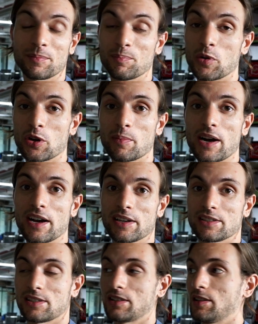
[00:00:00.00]

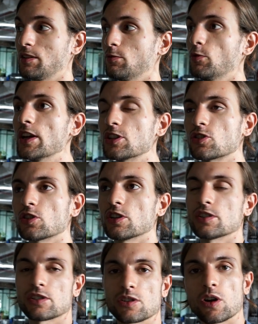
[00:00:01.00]
motorbikes and the
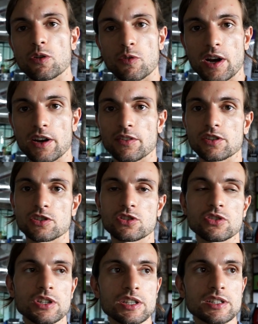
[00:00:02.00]
restaurants right on the
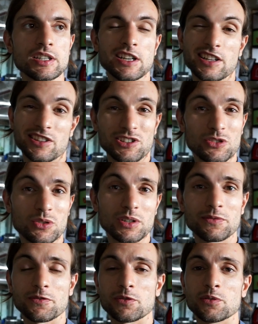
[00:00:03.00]
street, the
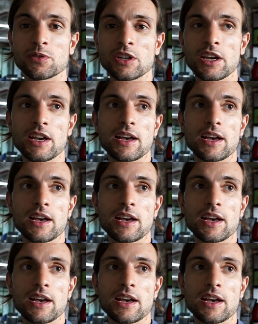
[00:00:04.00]
street food.